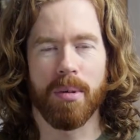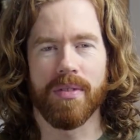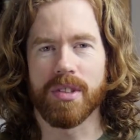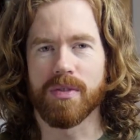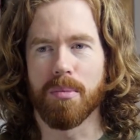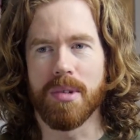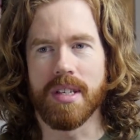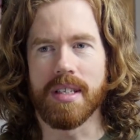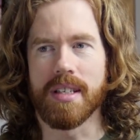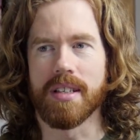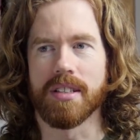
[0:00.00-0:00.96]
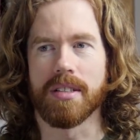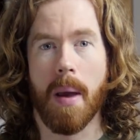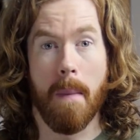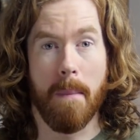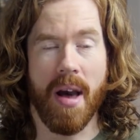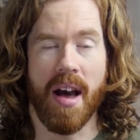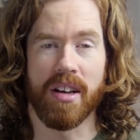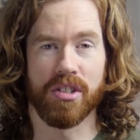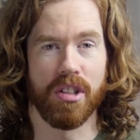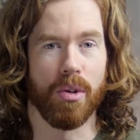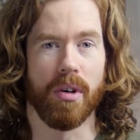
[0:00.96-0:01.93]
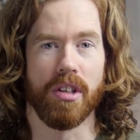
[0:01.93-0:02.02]
of this for me is past
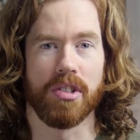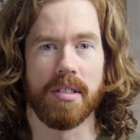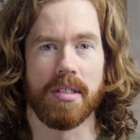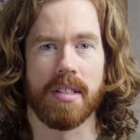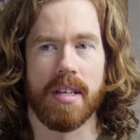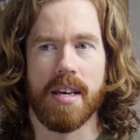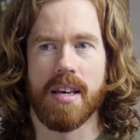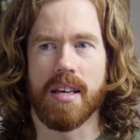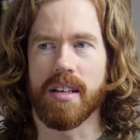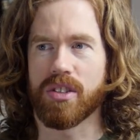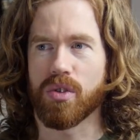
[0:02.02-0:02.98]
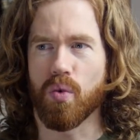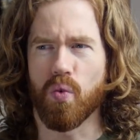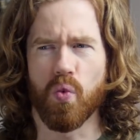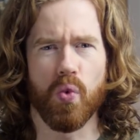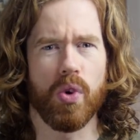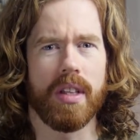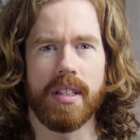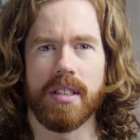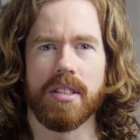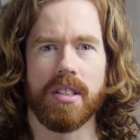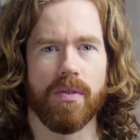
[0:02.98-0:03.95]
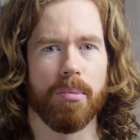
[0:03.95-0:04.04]
generations. It's really
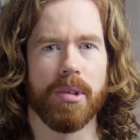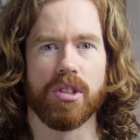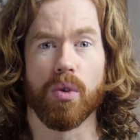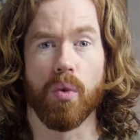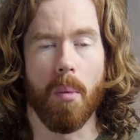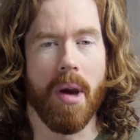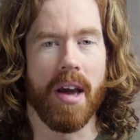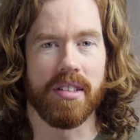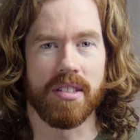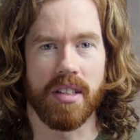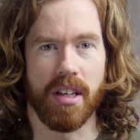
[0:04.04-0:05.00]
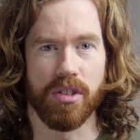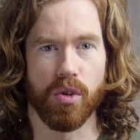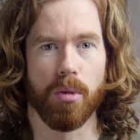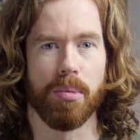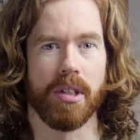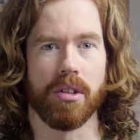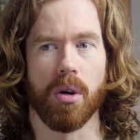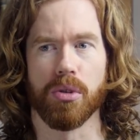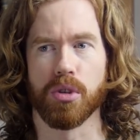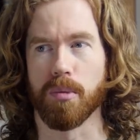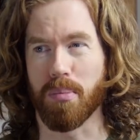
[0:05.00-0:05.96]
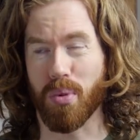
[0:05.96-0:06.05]
easy for me to romanticize European
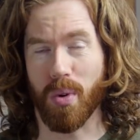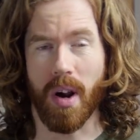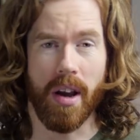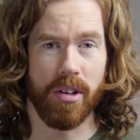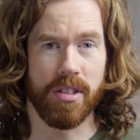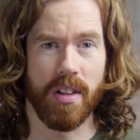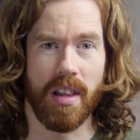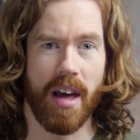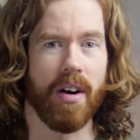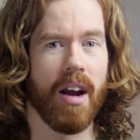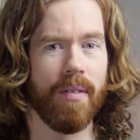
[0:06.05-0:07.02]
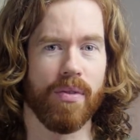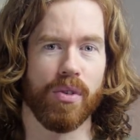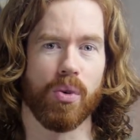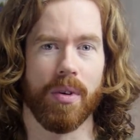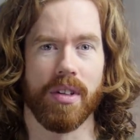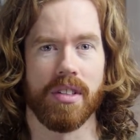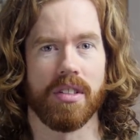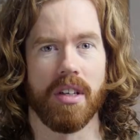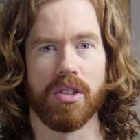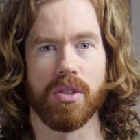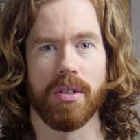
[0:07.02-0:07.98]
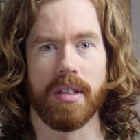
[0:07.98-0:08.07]
culture prior to the latter half of the 20th
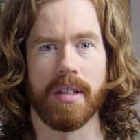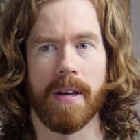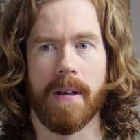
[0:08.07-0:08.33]
century.